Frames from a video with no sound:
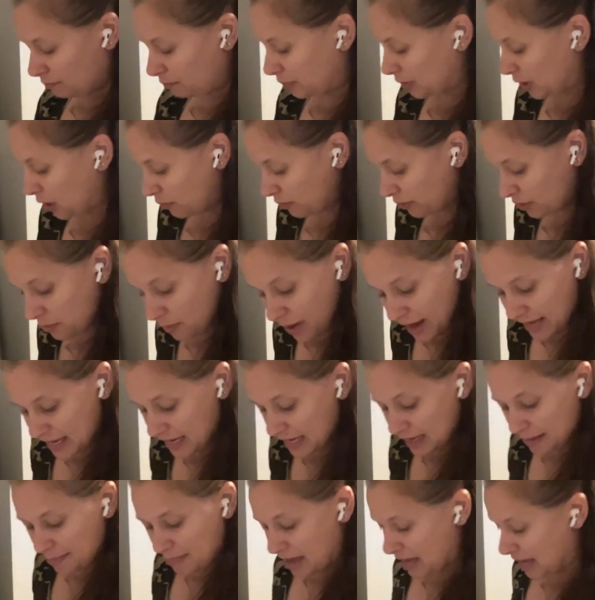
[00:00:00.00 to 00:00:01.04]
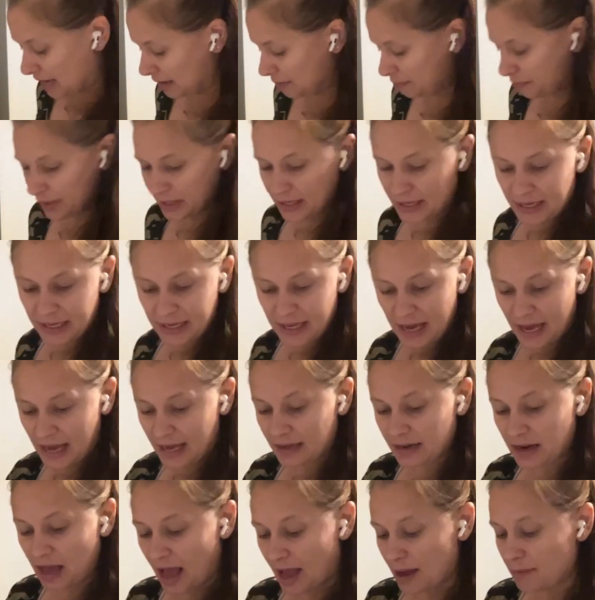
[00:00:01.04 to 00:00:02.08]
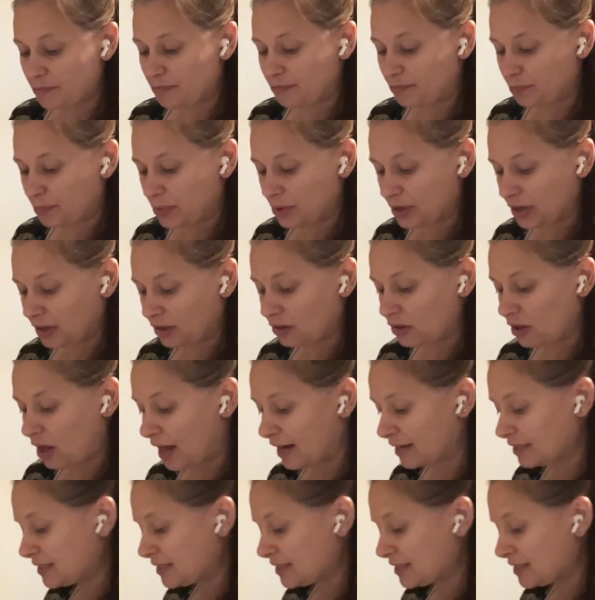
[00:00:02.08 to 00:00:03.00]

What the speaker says: away eBay, but again, I put a lot of